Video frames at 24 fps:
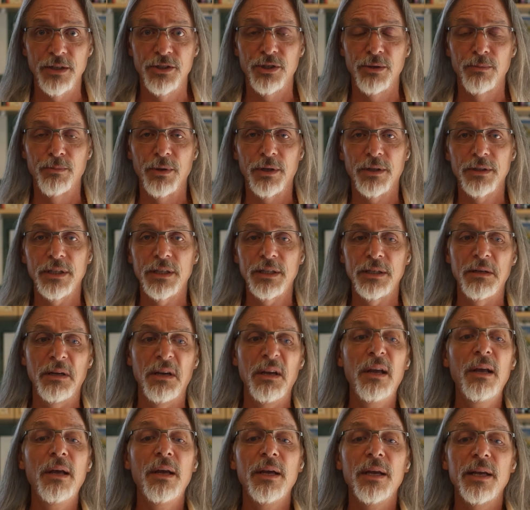your building,
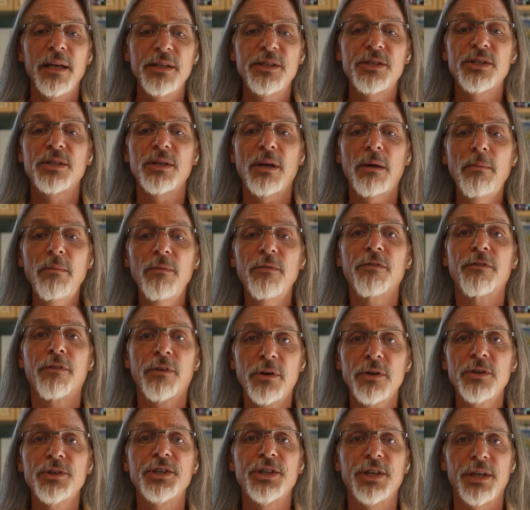it's some
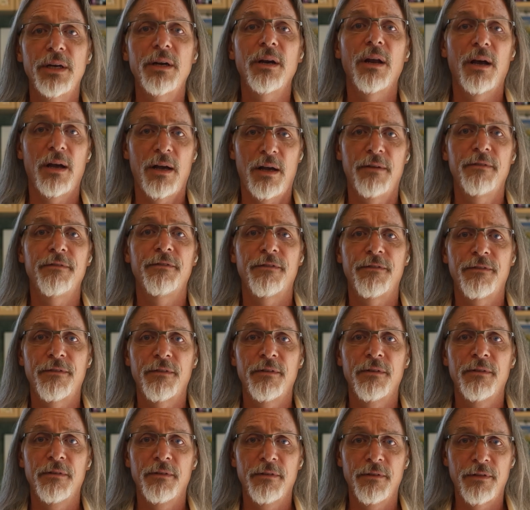version of
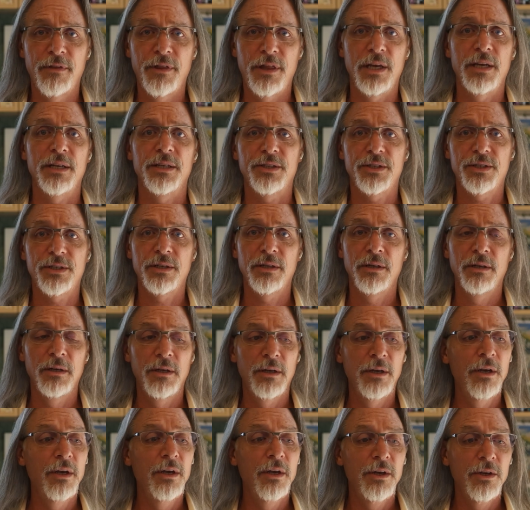this.
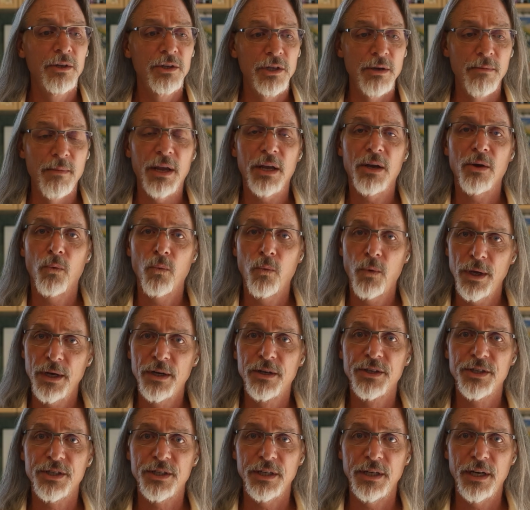You make a
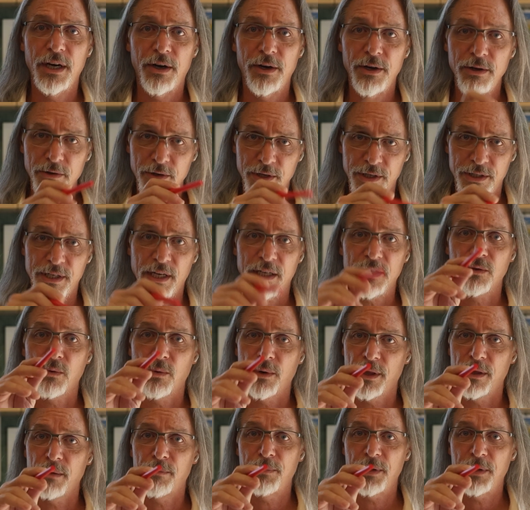winter scenario because that's one of the